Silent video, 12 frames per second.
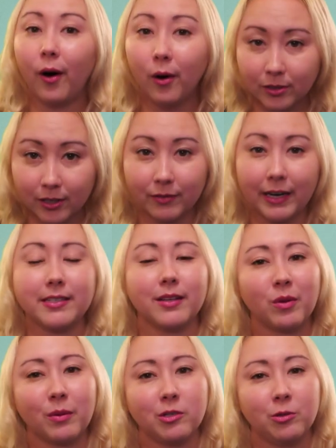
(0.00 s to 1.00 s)
also very
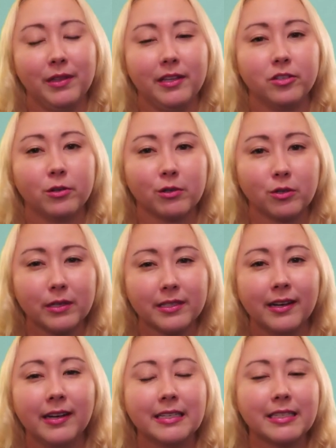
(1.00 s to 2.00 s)
similar between these two
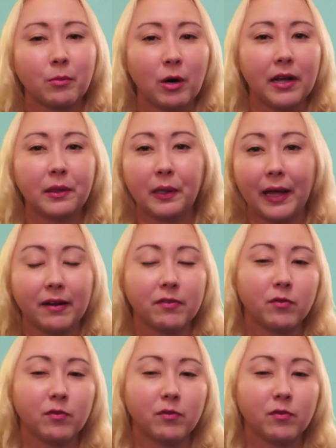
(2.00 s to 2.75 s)
resorts, somewhere in the like